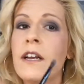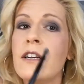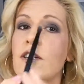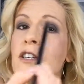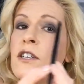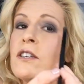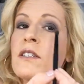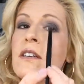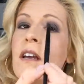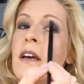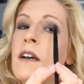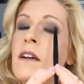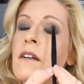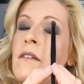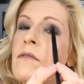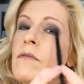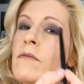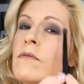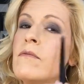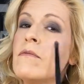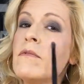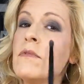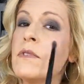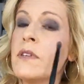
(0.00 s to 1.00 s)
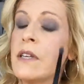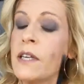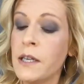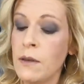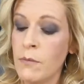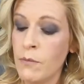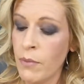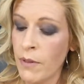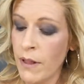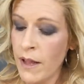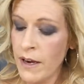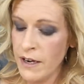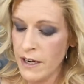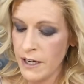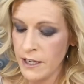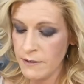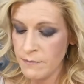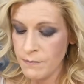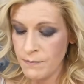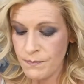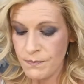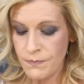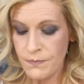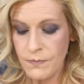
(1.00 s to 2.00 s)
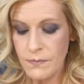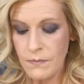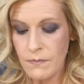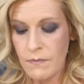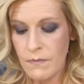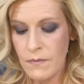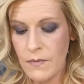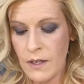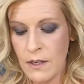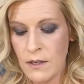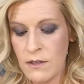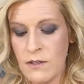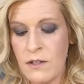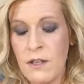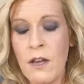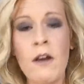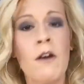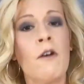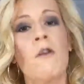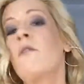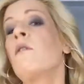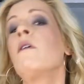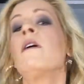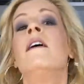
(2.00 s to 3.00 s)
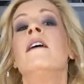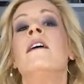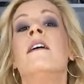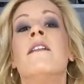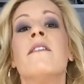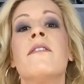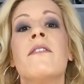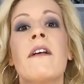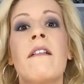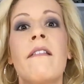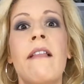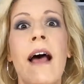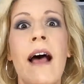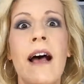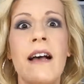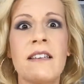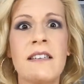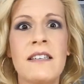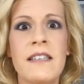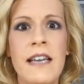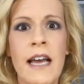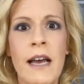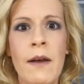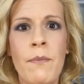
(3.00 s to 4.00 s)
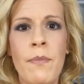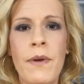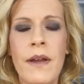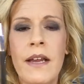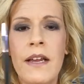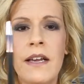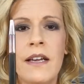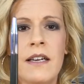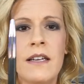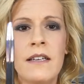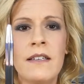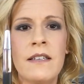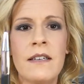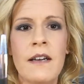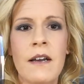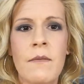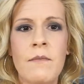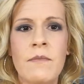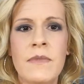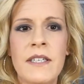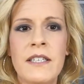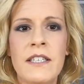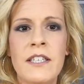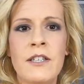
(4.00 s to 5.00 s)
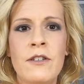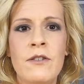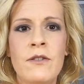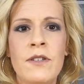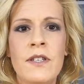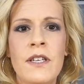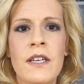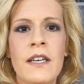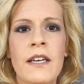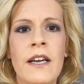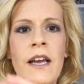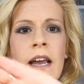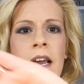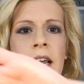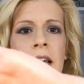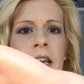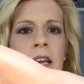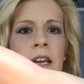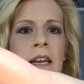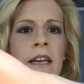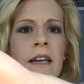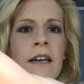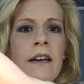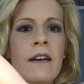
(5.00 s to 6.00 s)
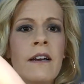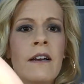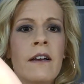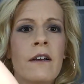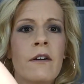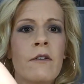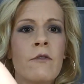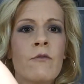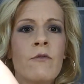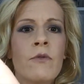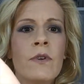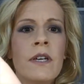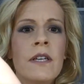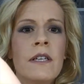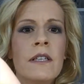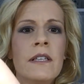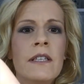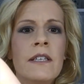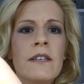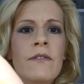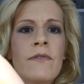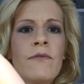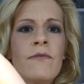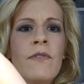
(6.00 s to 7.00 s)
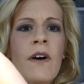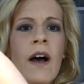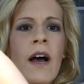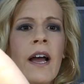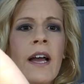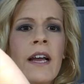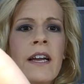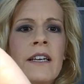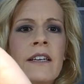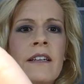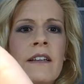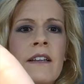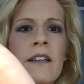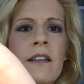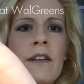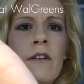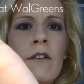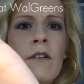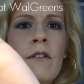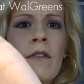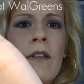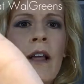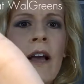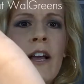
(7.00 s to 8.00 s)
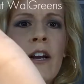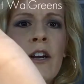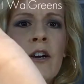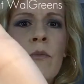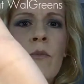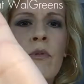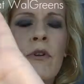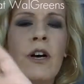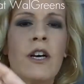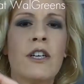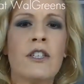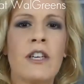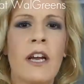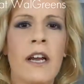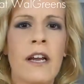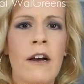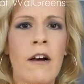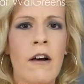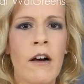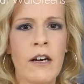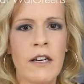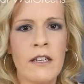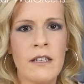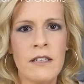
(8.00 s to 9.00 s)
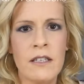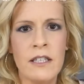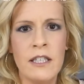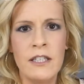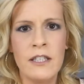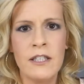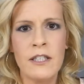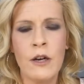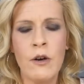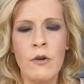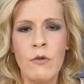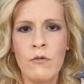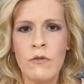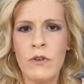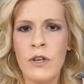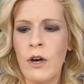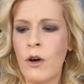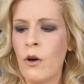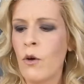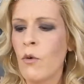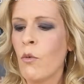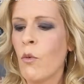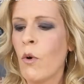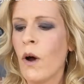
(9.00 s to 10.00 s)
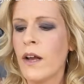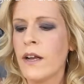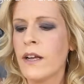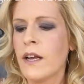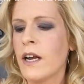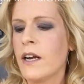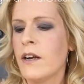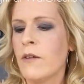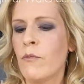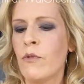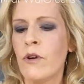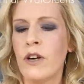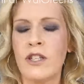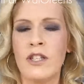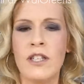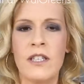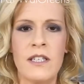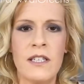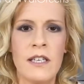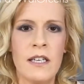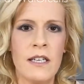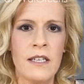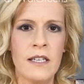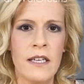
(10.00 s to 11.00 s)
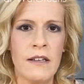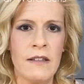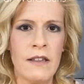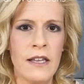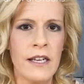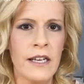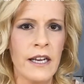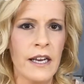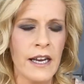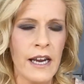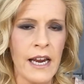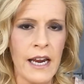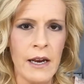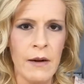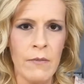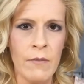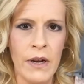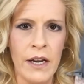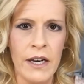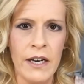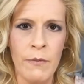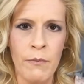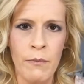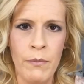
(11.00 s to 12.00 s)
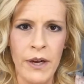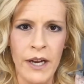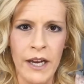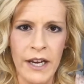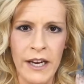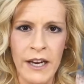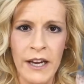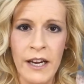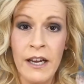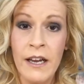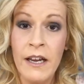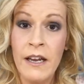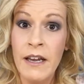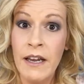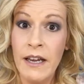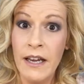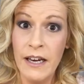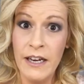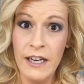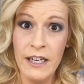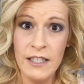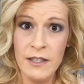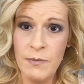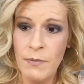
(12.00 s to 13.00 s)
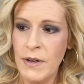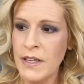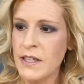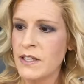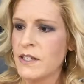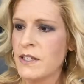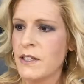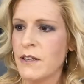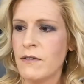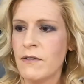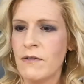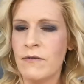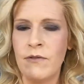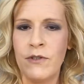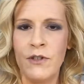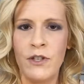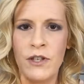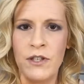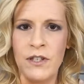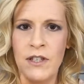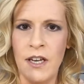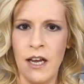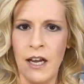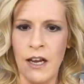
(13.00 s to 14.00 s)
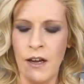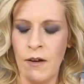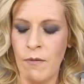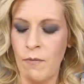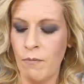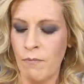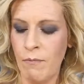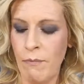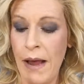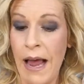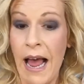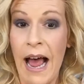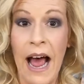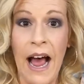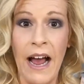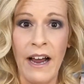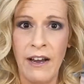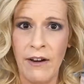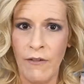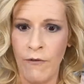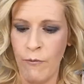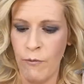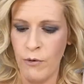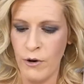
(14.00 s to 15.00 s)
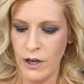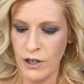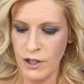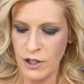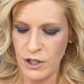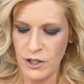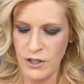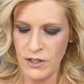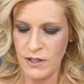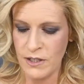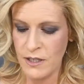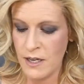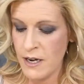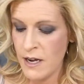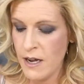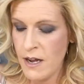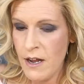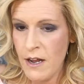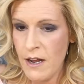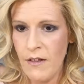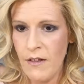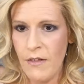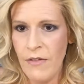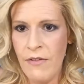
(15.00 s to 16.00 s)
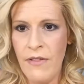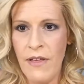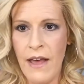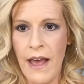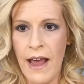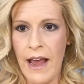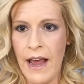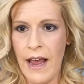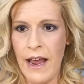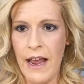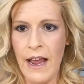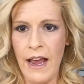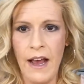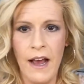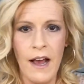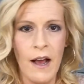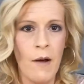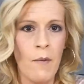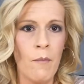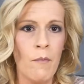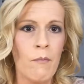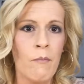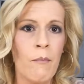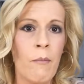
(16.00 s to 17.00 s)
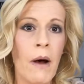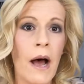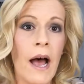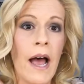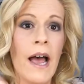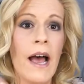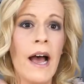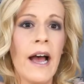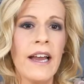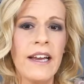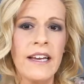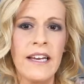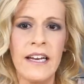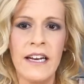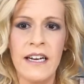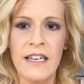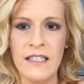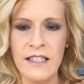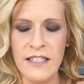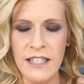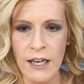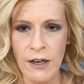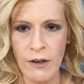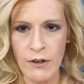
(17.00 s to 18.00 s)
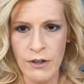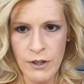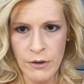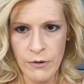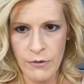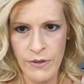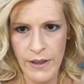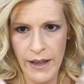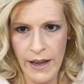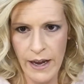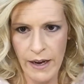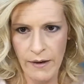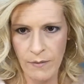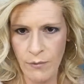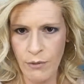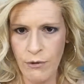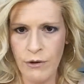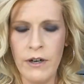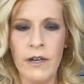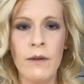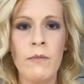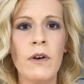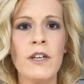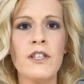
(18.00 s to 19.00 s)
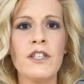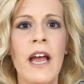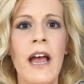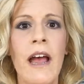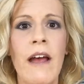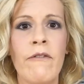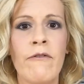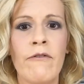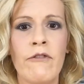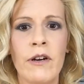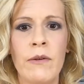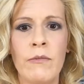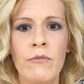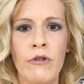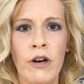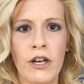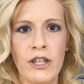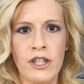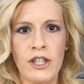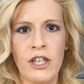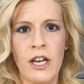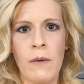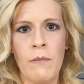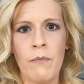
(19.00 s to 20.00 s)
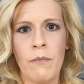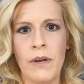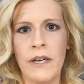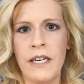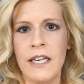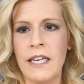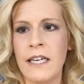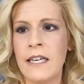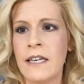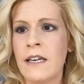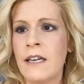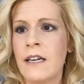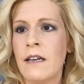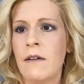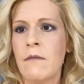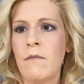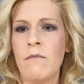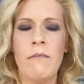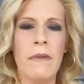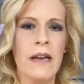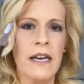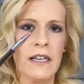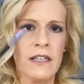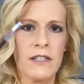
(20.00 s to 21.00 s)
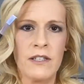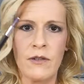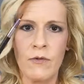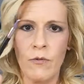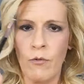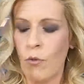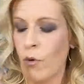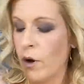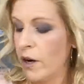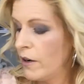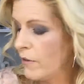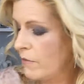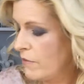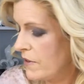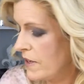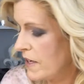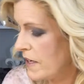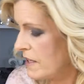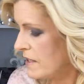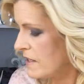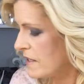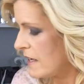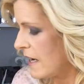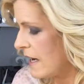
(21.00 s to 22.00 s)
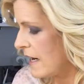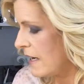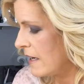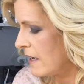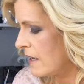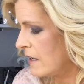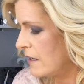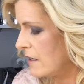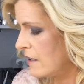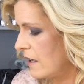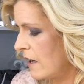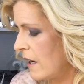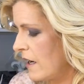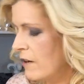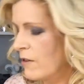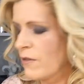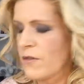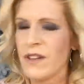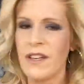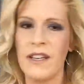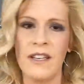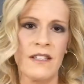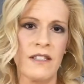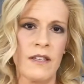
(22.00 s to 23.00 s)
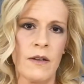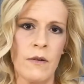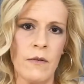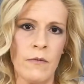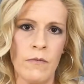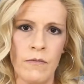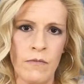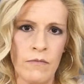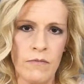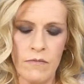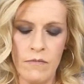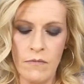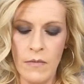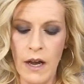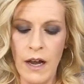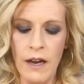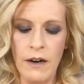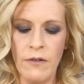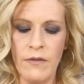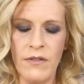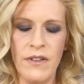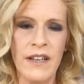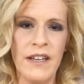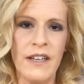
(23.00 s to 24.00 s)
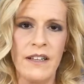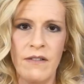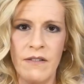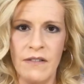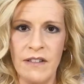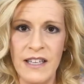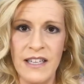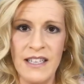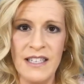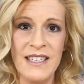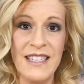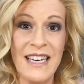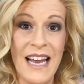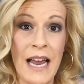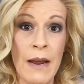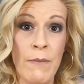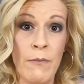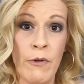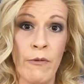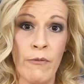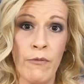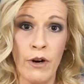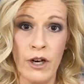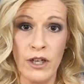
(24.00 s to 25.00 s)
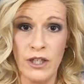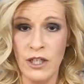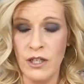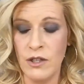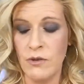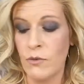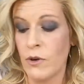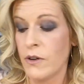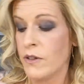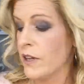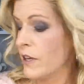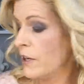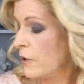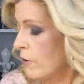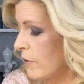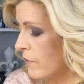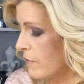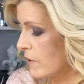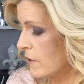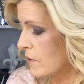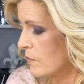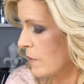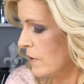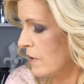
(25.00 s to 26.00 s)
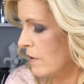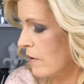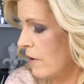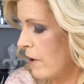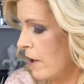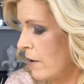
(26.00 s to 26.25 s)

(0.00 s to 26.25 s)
just kind of keep blending. So the last step is I'm using a really fine little liner brush. I honestly don't know what kind of brush this is. I think it came in a big, inexpensive, just pack of brushes that, but I can tell you that pretty much every brush company makes one of these, and I don't think this type of brush is one that you have to spend a